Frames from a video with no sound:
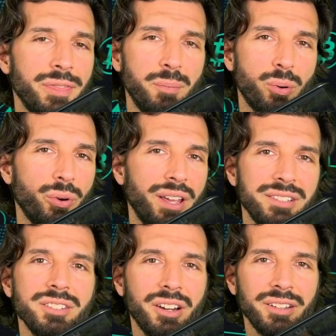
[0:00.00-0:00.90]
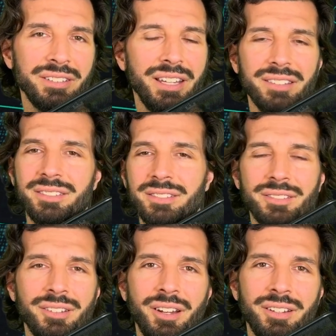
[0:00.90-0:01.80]
The Borg has not
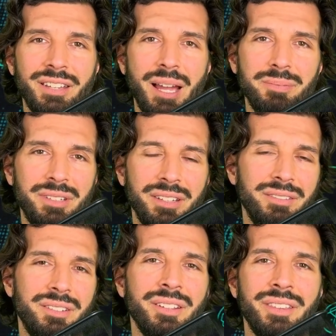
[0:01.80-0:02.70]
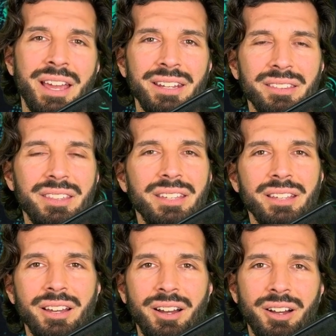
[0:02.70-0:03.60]
yet captured
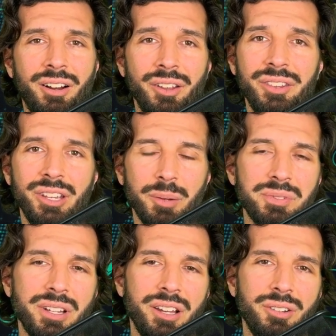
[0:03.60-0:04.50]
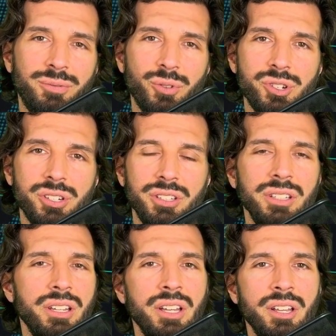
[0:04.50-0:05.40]
anything on the upside,
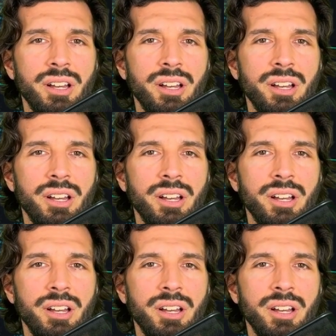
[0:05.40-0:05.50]
unfortunately.